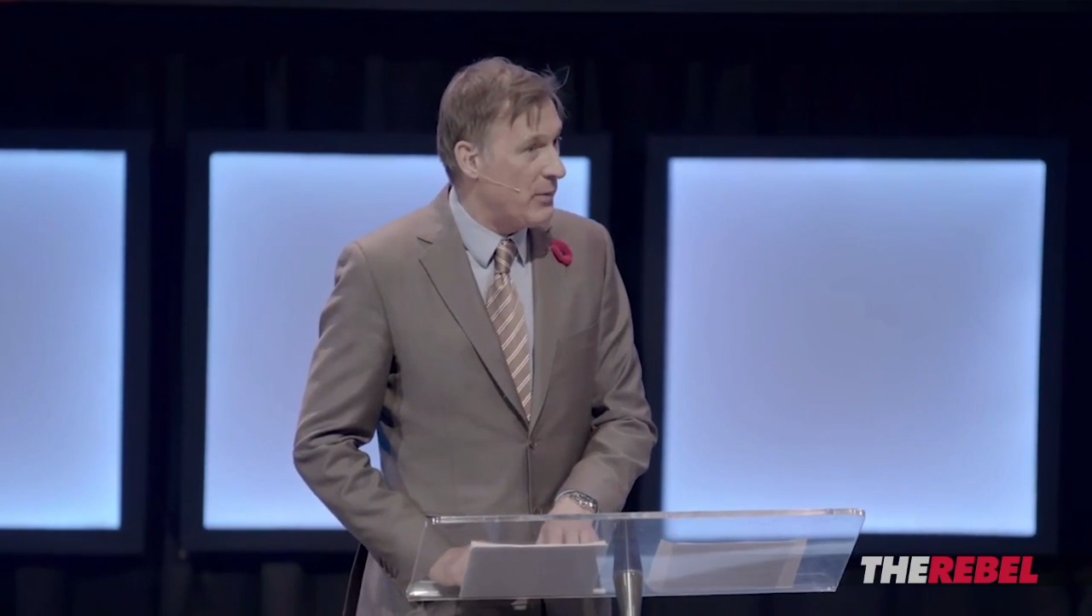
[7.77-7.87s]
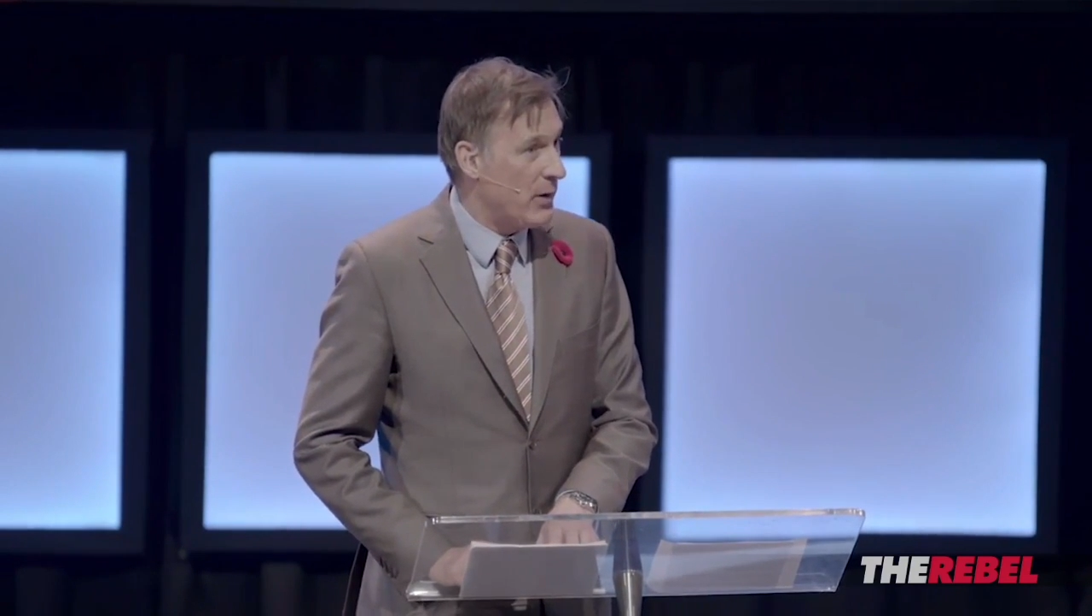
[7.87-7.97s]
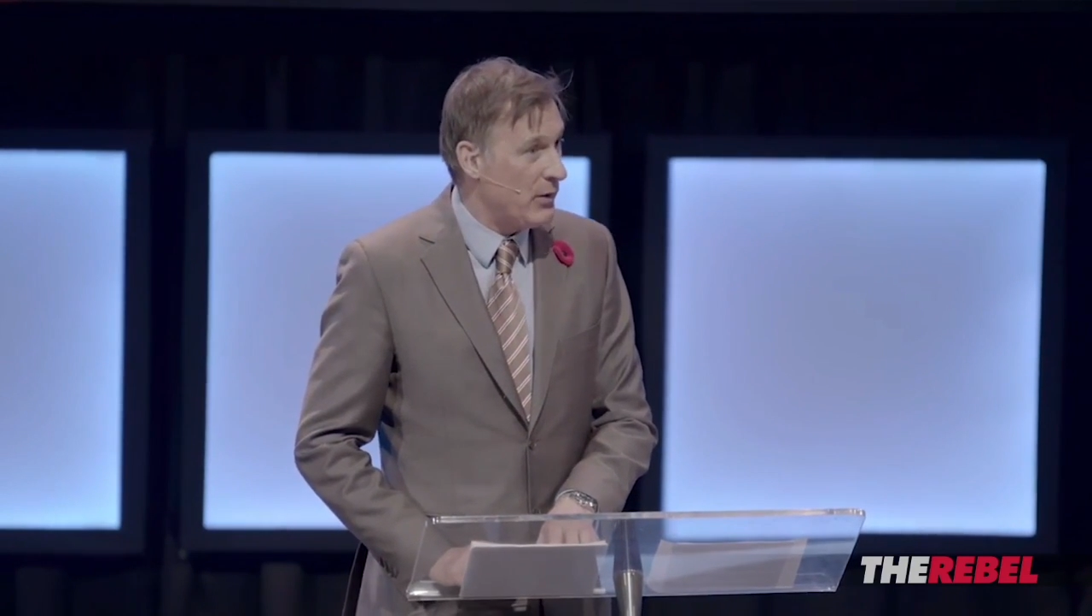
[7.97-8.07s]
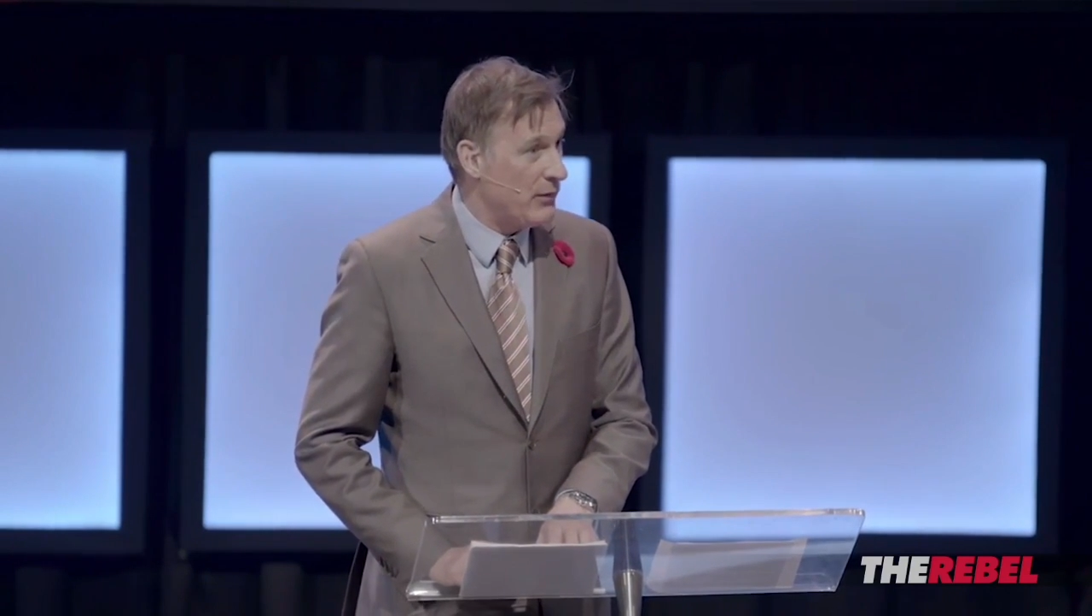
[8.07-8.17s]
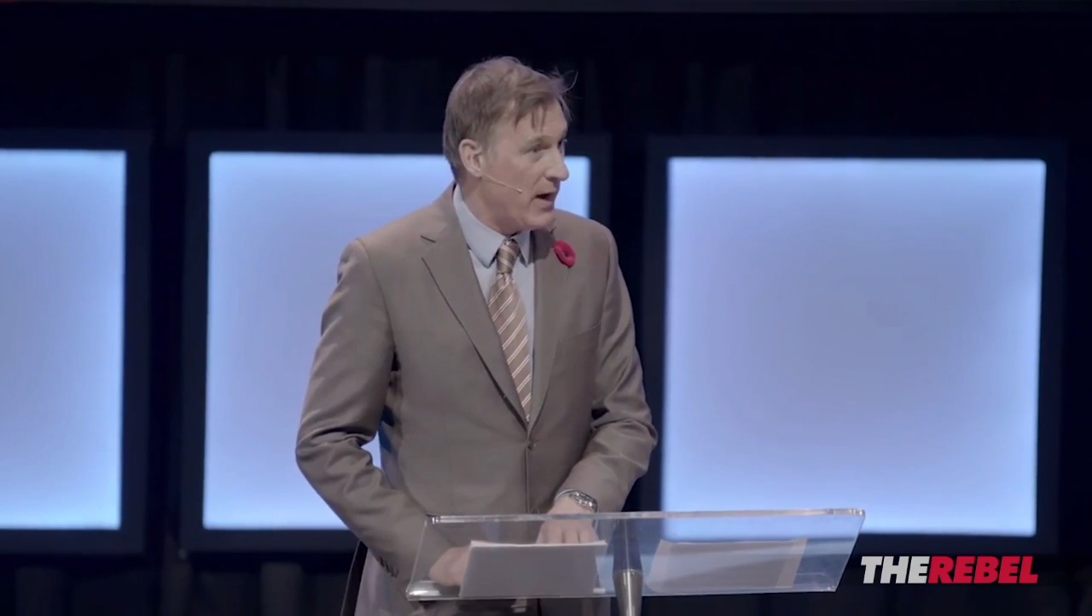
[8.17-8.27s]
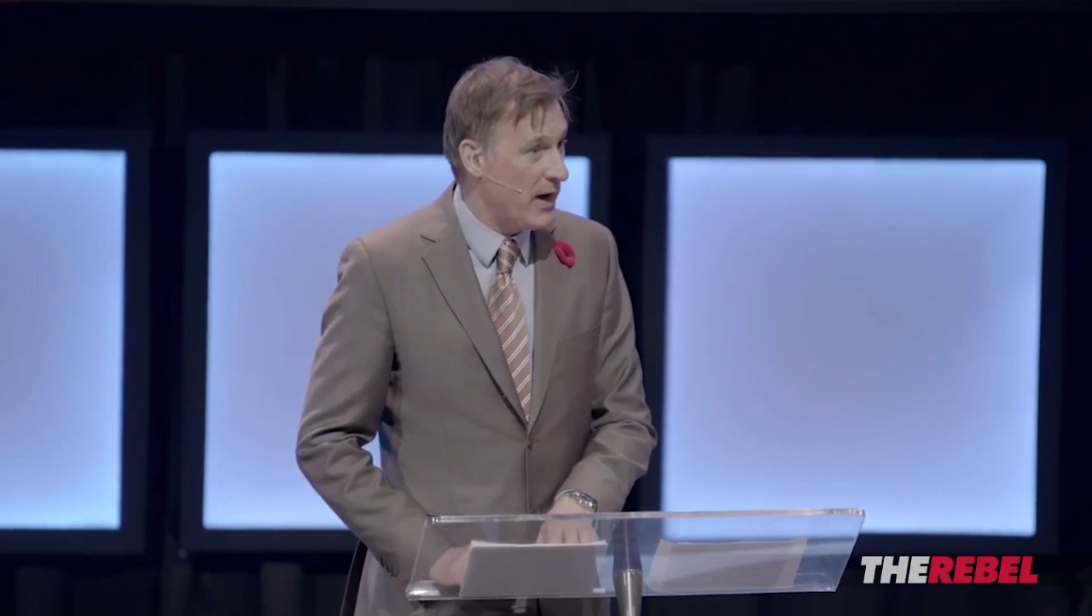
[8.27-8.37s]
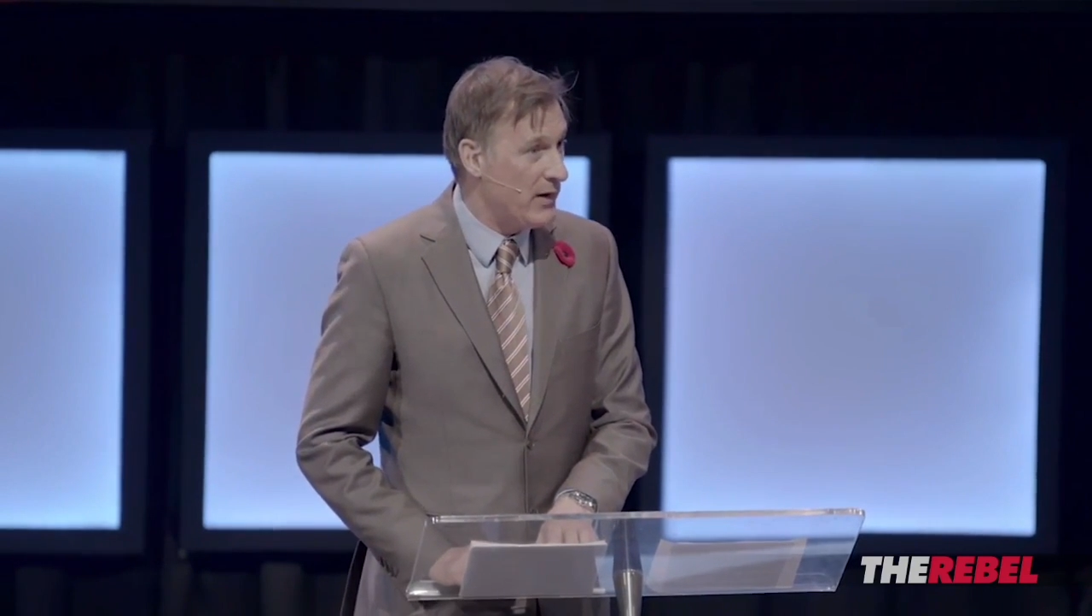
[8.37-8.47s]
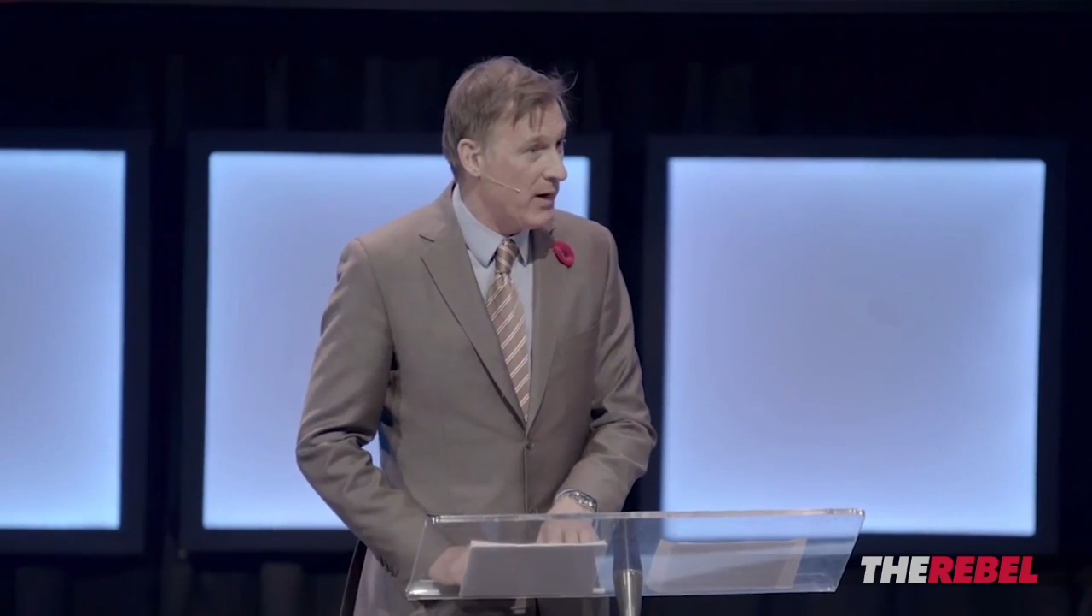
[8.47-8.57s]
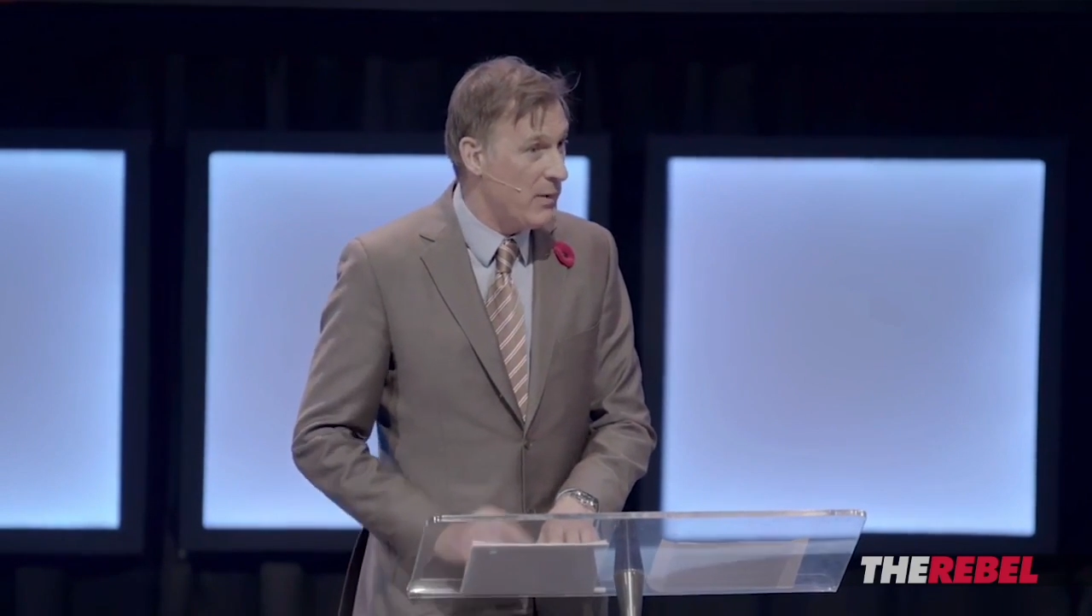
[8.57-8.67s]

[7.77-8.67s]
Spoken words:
Party of Canada.